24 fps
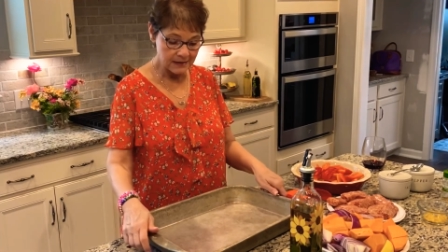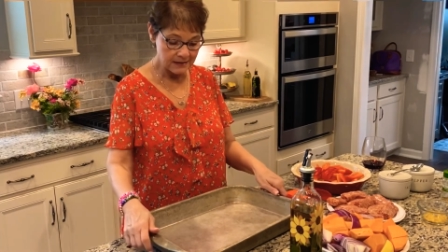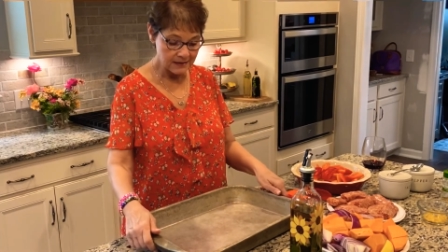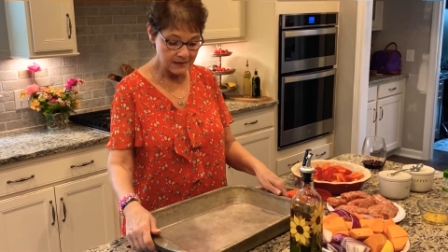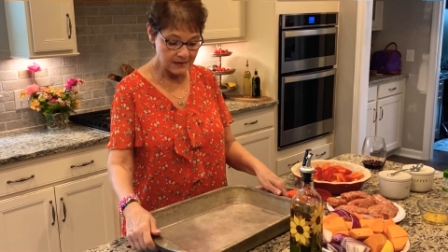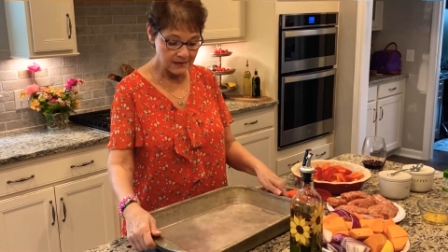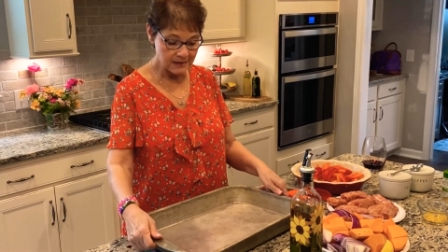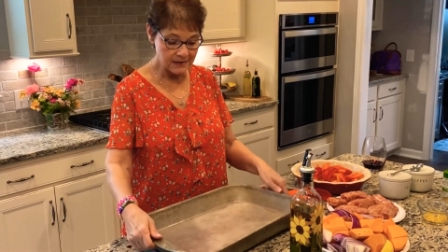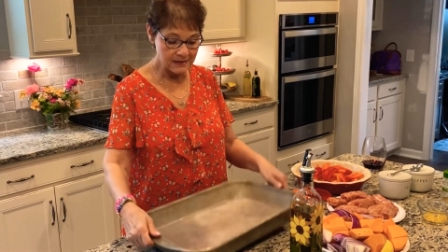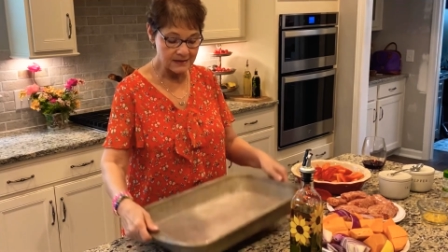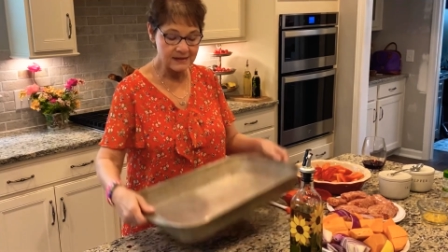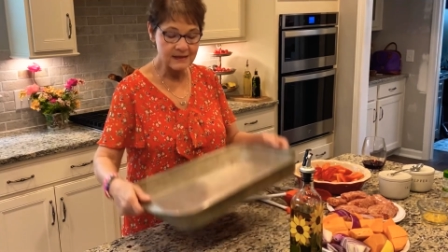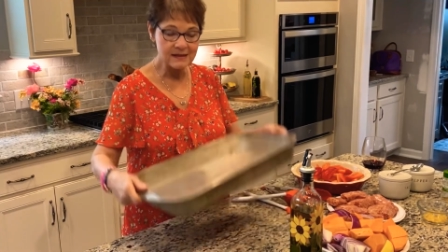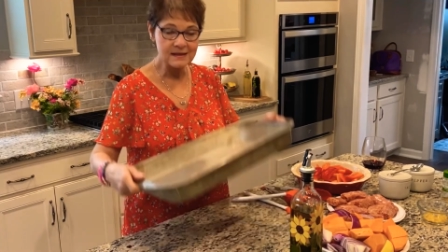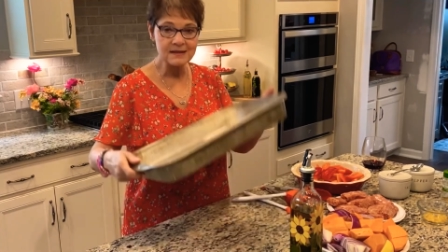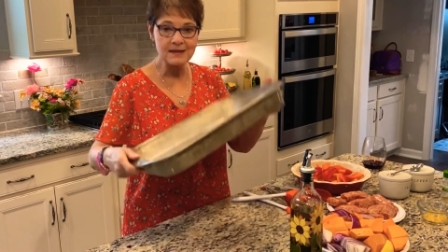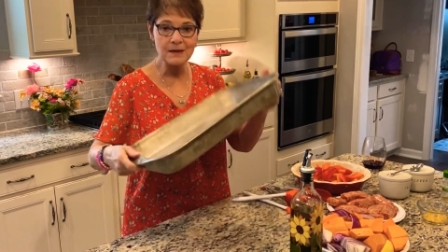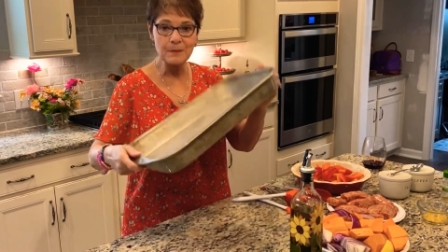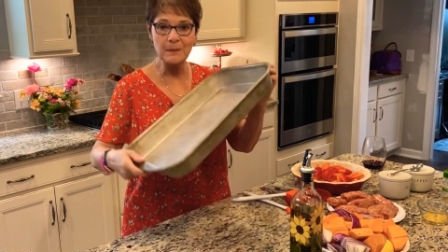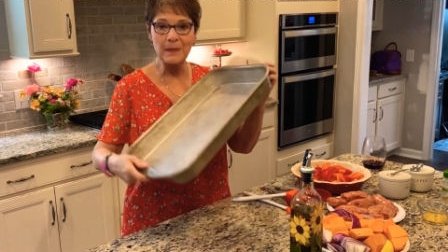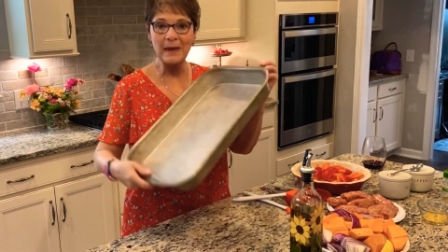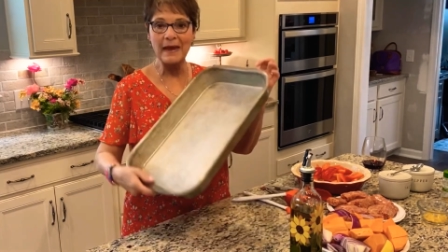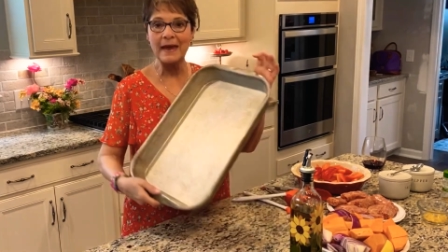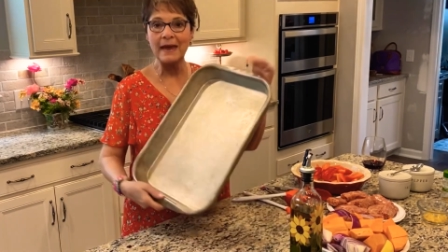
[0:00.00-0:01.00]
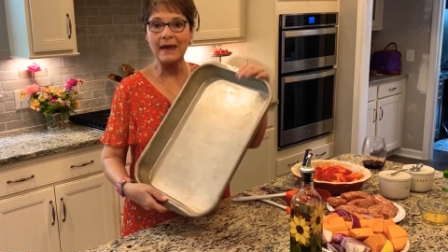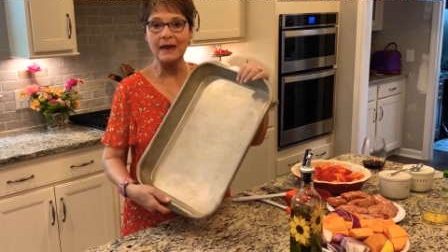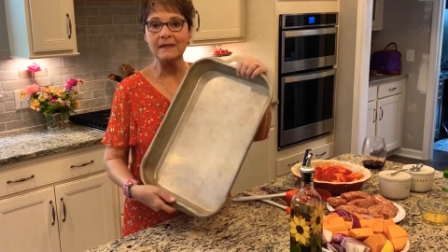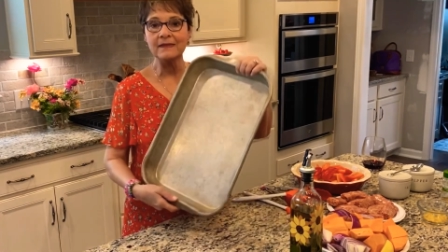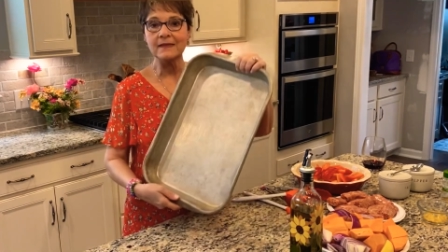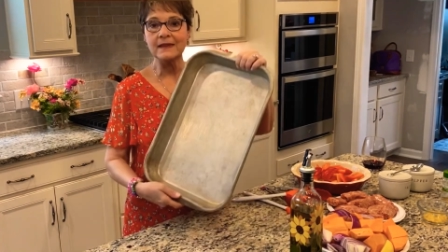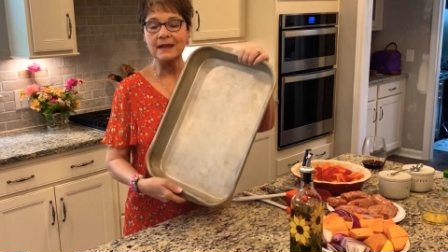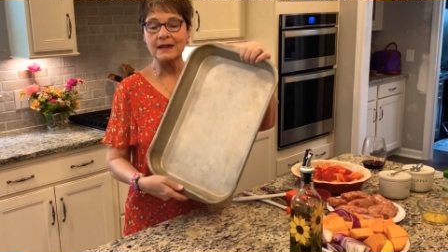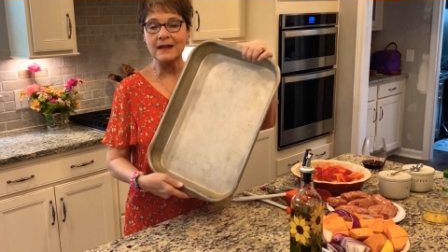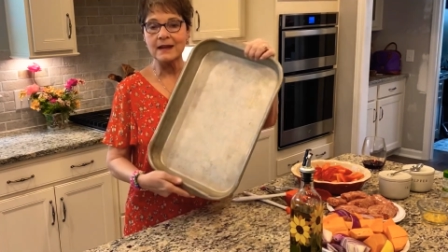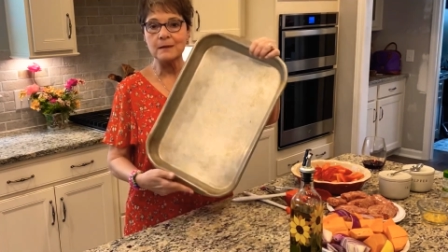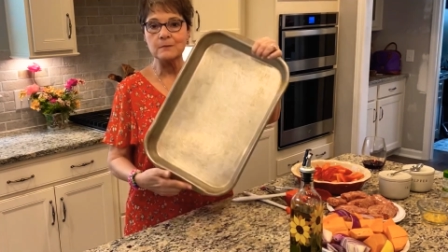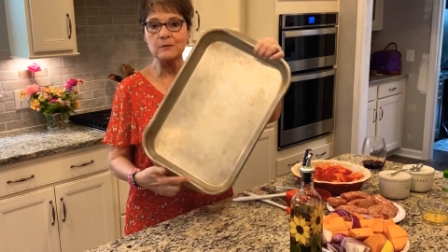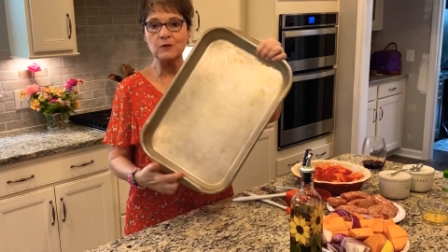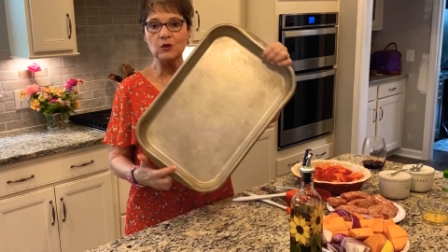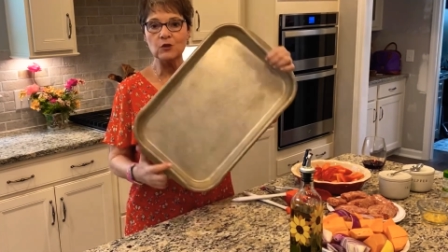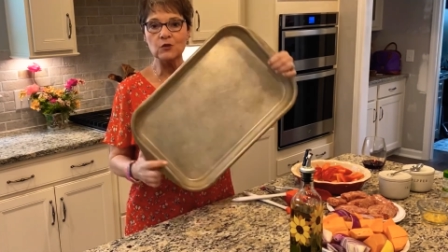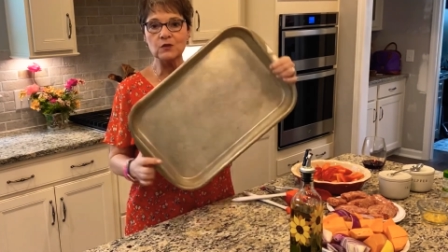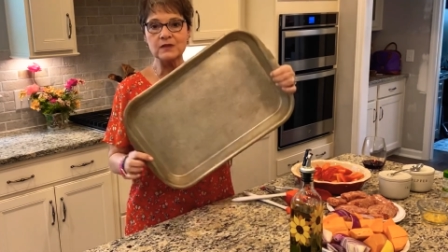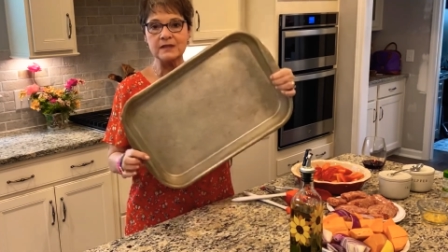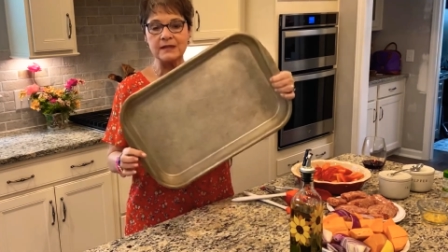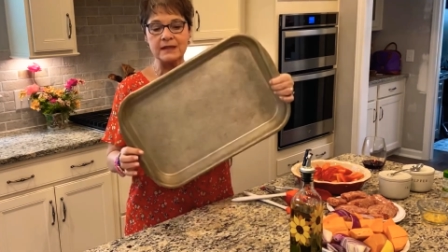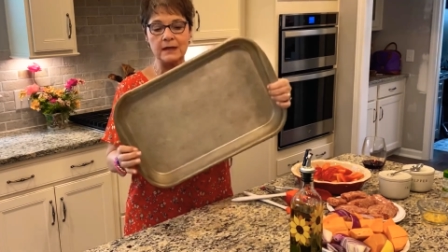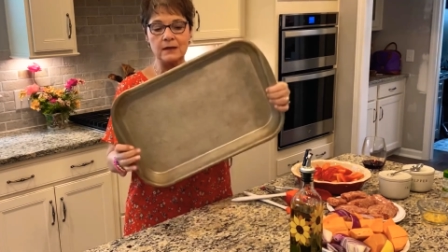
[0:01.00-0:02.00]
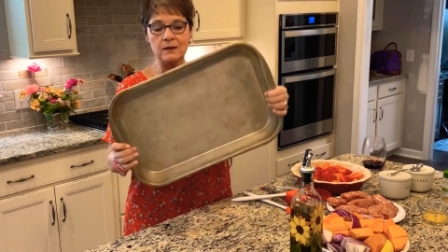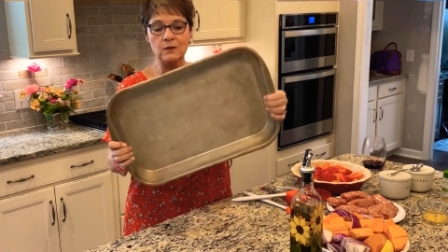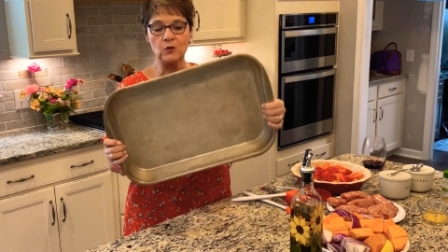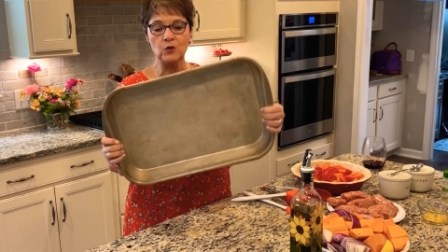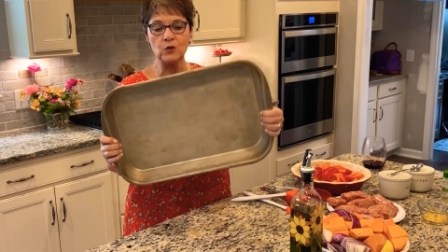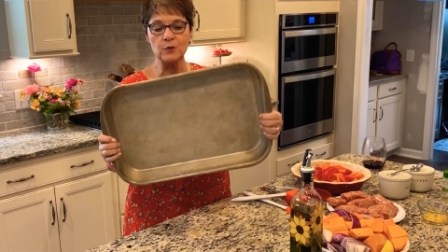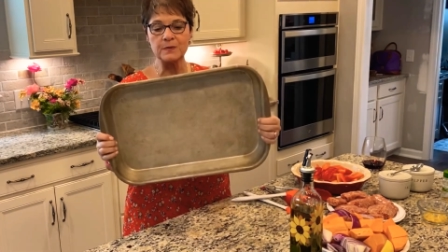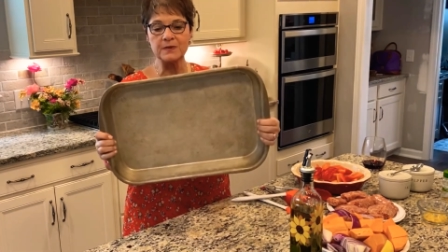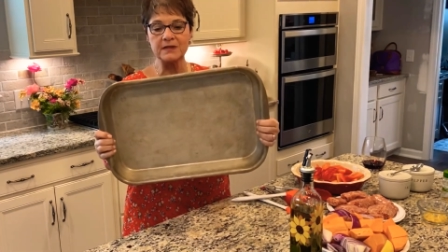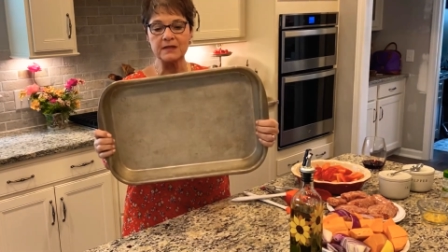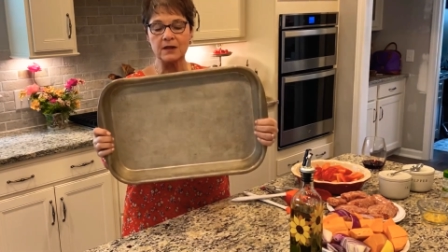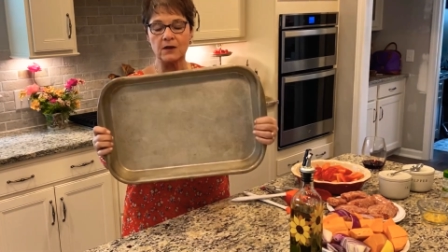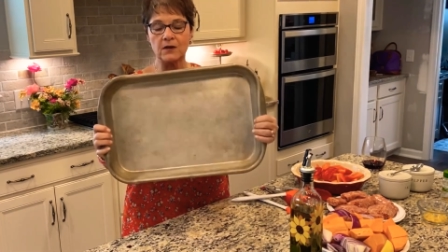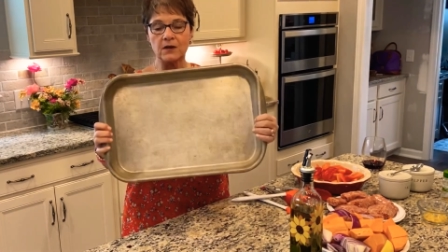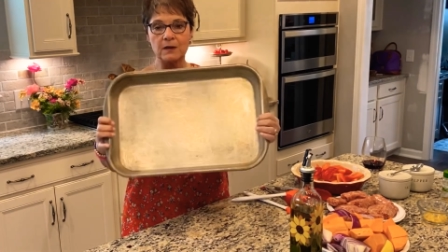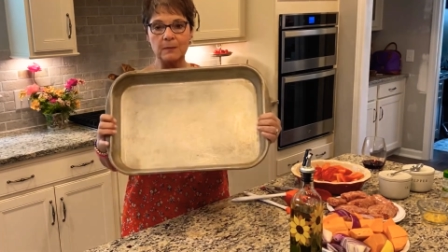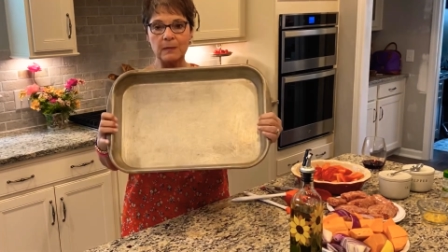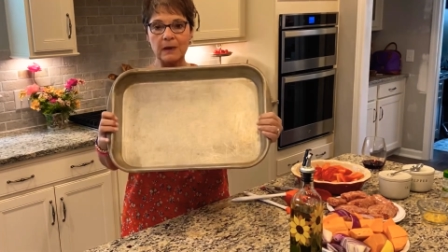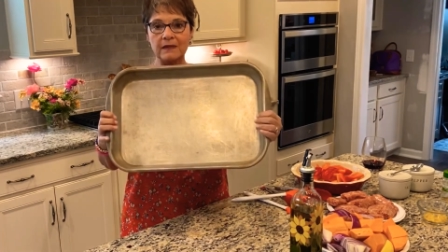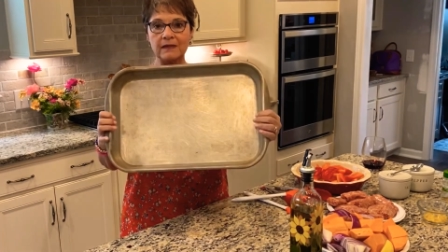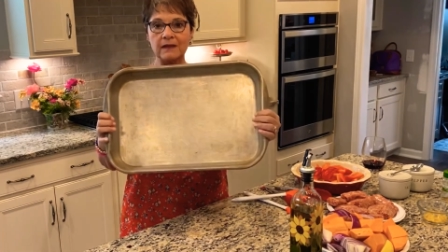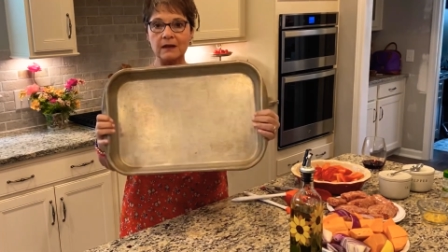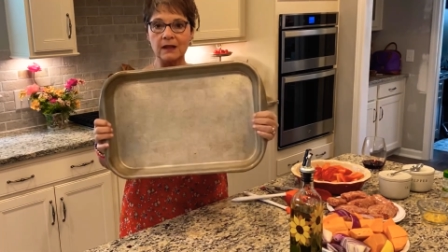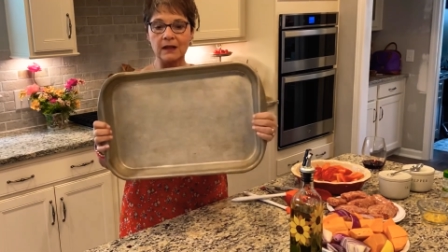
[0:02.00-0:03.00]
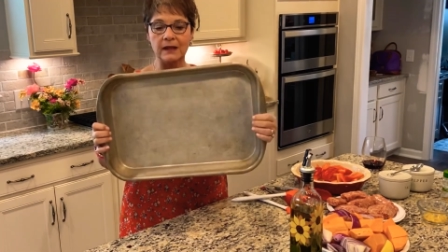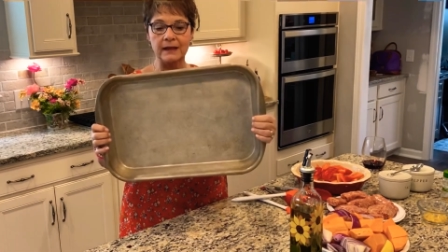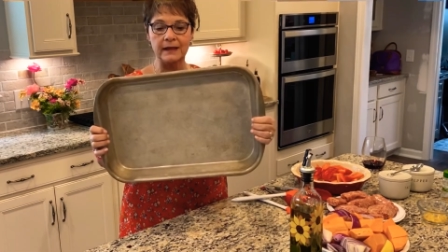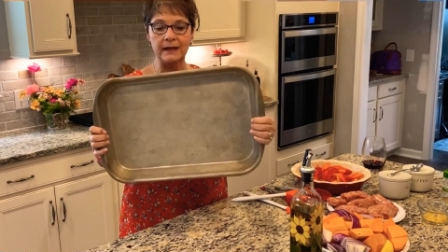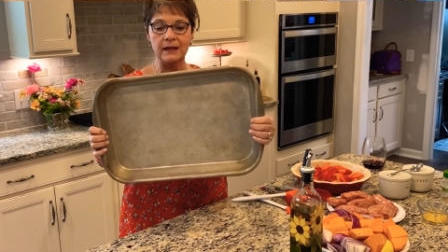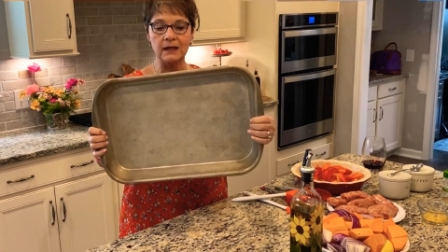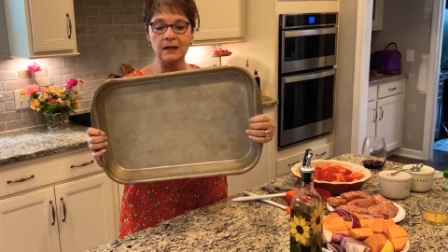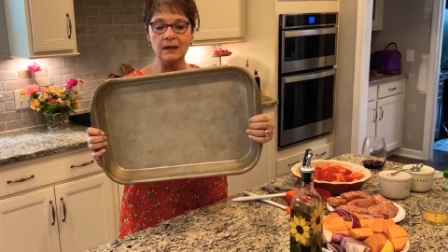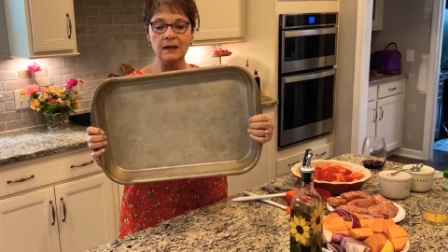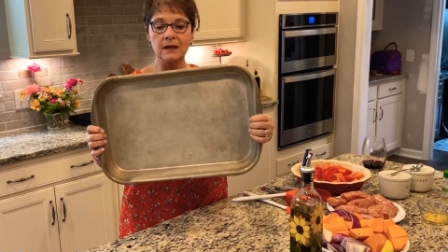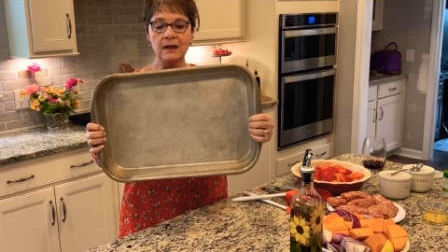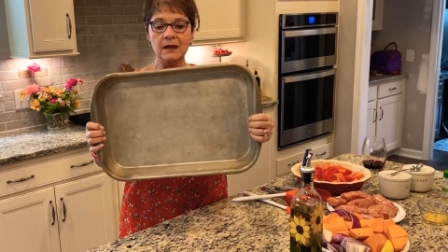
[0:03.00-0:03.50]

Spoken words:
this is the pan that I'm using. Oops, sorry about the clang.